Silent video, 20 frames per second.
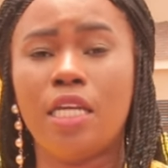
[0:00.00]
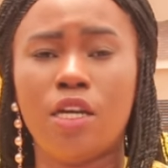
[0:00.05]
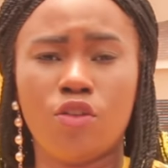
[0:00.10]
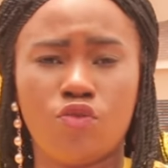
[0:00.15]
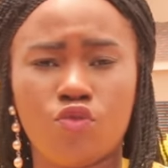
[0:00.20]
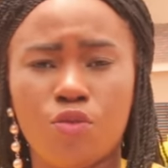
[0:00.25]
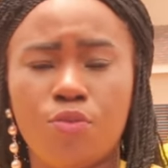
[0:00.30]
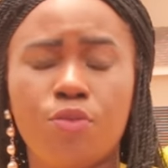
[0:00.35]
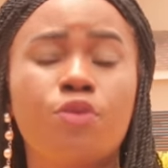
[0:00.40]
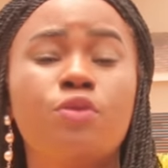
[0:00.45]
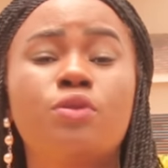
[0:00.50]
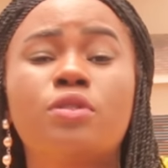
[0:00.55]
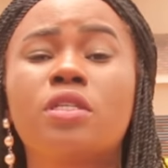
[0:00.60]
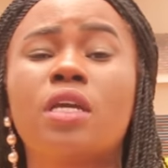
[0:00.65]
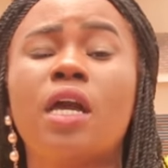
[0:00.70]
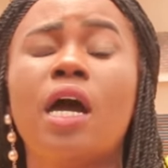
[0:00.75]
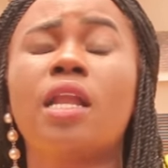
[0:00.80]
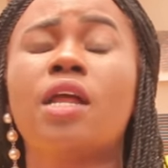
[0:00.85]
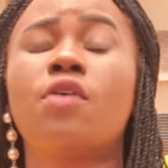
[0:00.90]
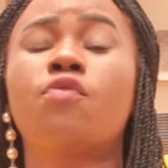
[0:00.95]
yes, someone to
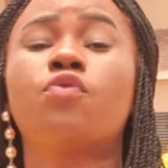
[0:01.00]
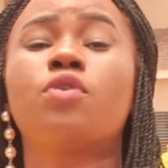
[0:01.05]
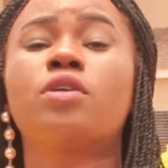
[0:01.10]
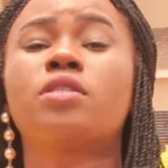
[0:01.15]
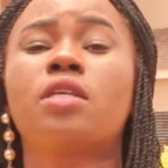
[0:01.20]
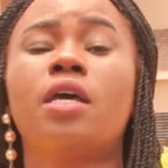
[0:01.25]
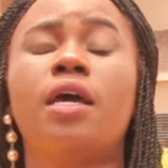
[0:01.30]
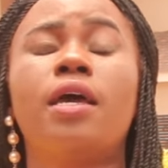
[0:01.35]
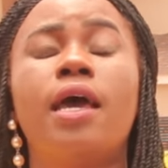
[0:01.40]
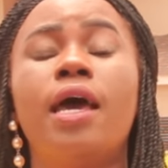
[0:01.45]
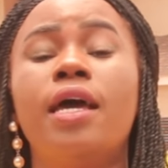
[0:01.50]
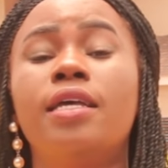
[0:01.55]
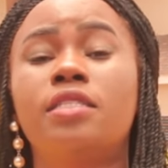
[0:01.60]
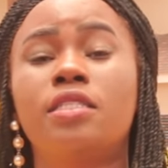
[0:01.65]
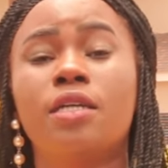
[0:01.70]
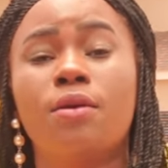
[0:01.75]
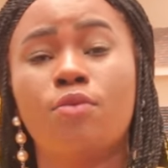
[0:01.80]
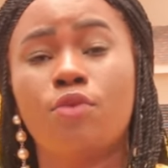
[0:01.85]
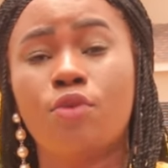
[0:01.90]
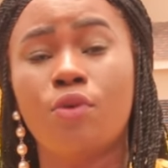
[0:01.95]
gather for say, and
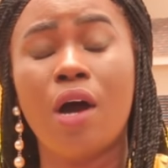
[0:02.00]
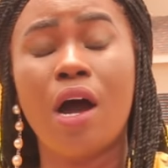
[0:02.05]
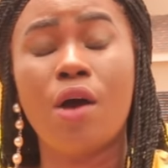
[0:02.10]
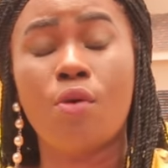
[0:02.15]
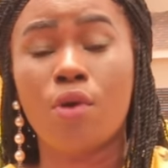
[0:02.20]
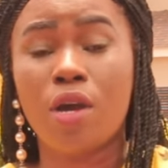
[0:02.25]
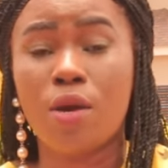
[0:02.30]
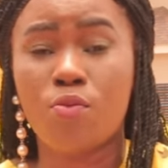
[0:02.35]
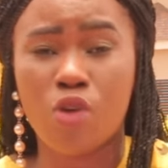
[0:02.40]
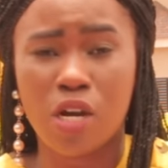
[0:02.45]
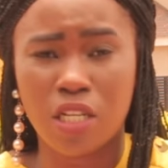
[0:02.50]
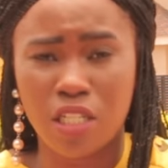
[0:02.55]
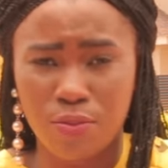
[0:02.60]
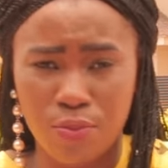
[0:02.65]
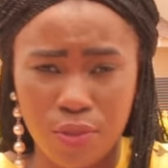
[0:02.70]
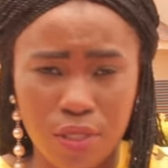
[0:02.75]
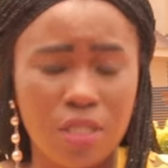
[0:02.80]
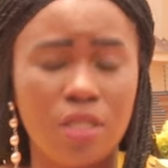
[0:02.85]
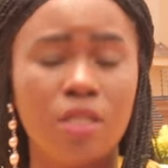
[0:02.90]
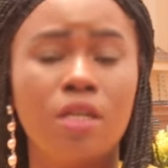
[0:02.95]
some of our
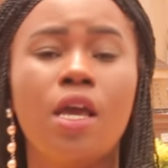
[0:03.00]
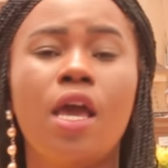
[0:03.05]
watch be.